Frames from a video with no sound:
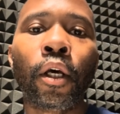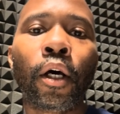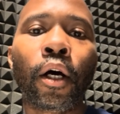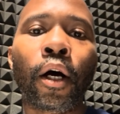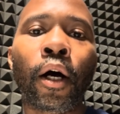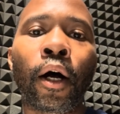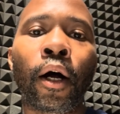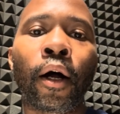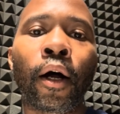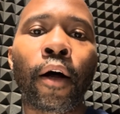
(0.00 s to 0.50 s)

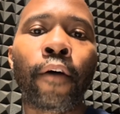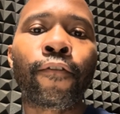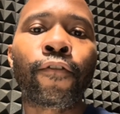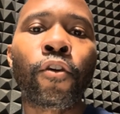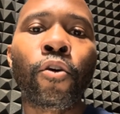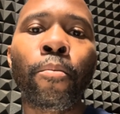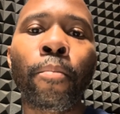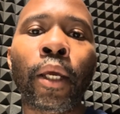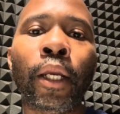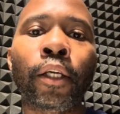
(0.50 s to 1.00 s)
a
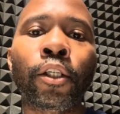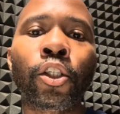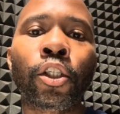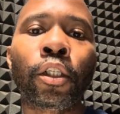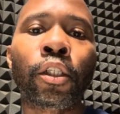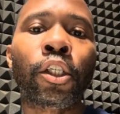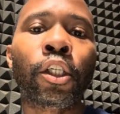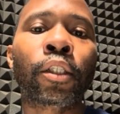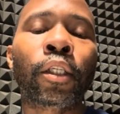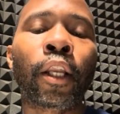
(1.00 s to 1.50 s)
few minutes to
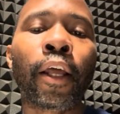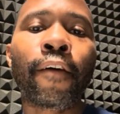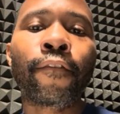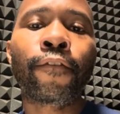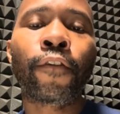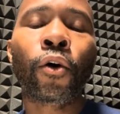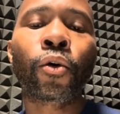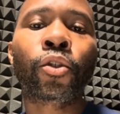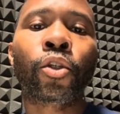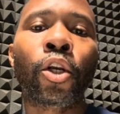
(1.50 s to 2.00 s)
just let
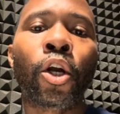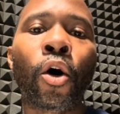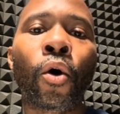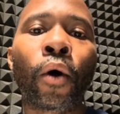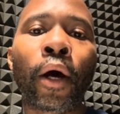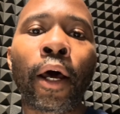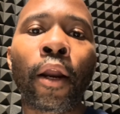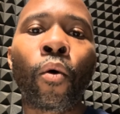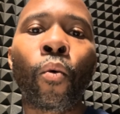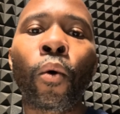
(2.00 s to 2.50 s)
folks know
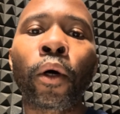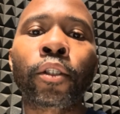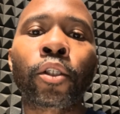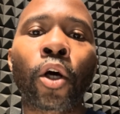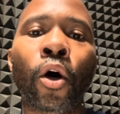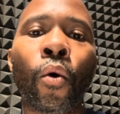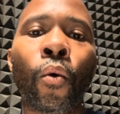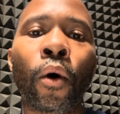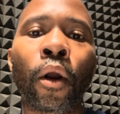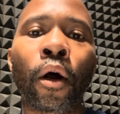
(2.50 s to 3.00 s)
kind of what's
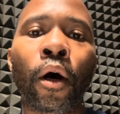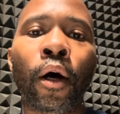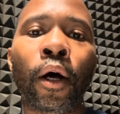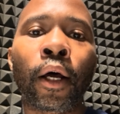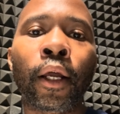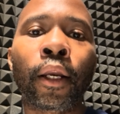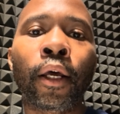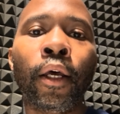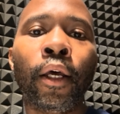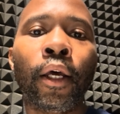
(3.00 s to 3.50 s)
going
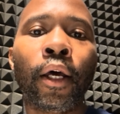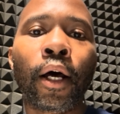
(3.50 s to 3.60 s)
on.